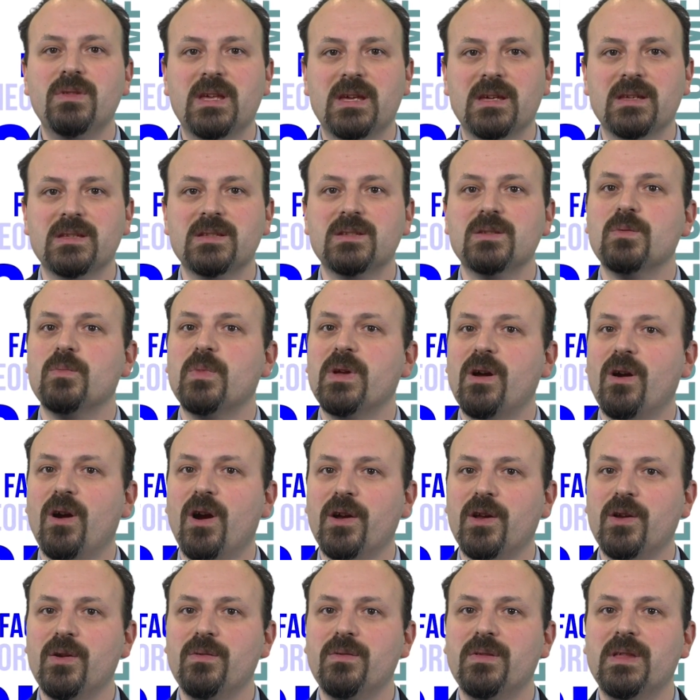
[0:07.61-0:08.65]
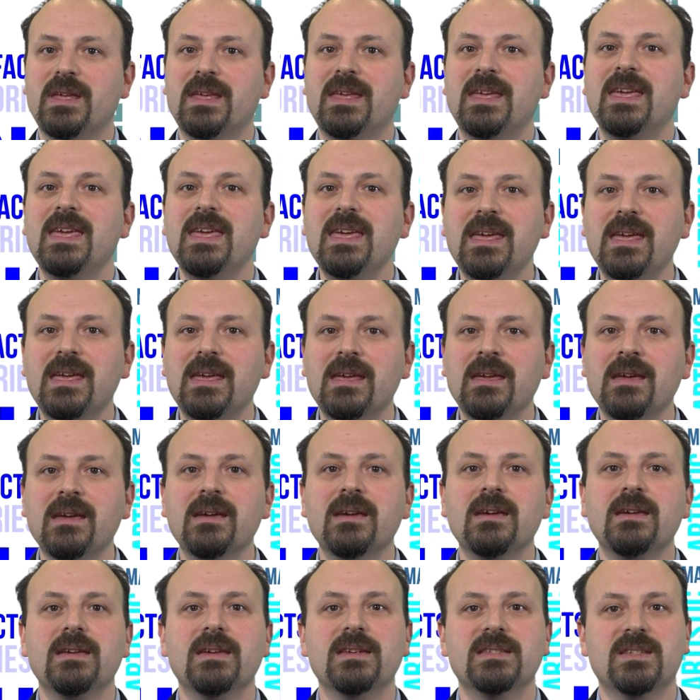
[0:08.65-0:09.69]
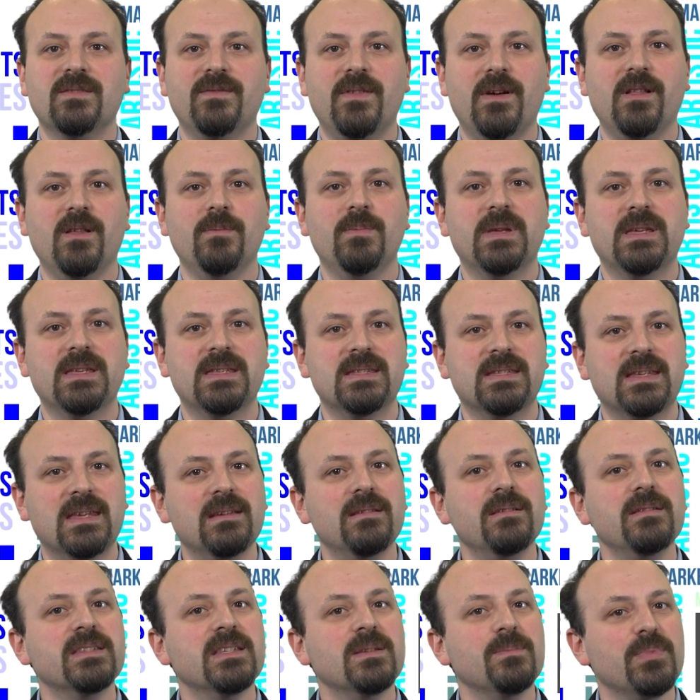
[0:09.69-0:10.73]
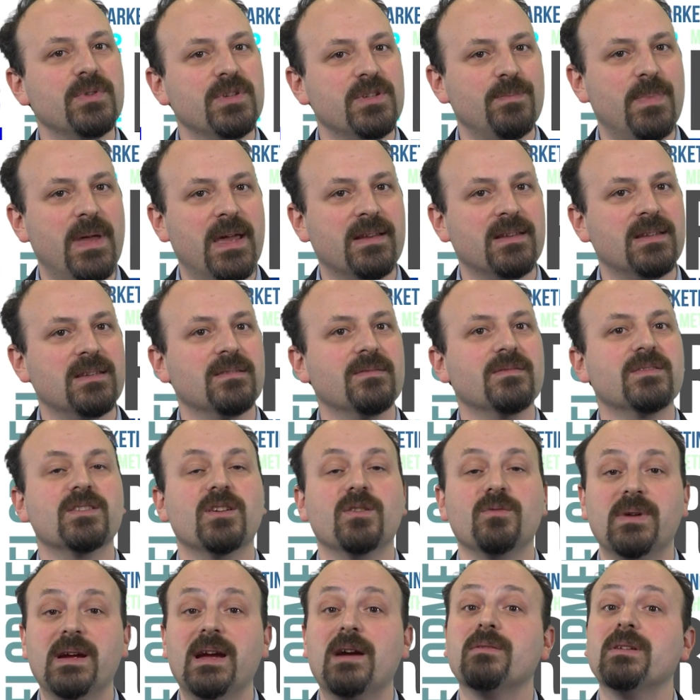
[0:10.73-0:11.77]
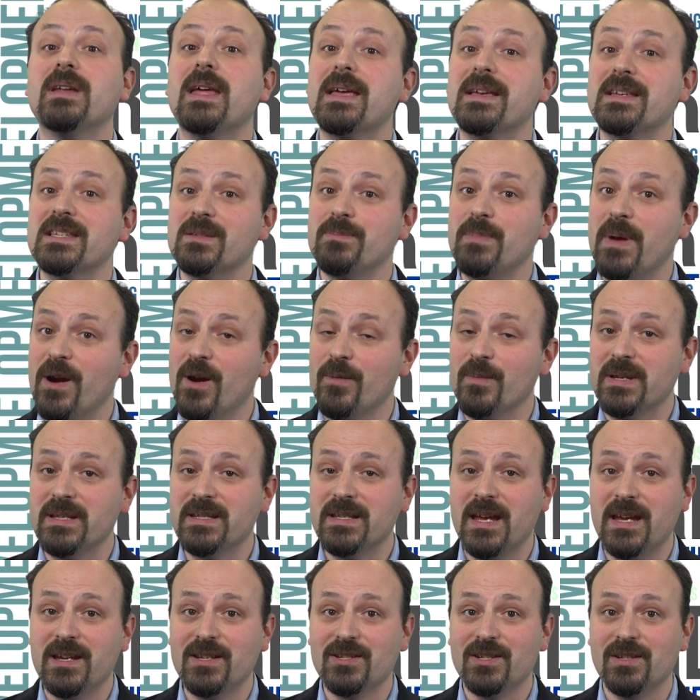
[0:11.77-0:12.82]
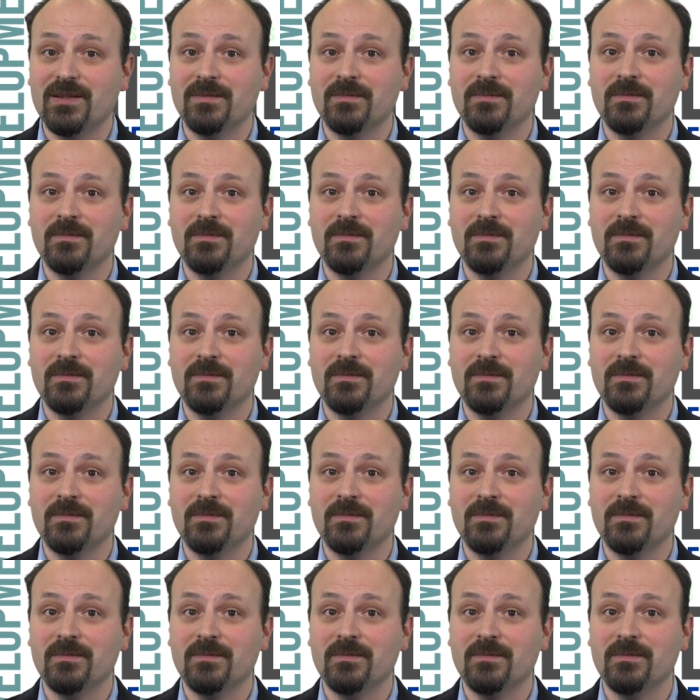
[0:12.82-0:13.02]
this, we argue the key is developing skills and perspectives around experimentation.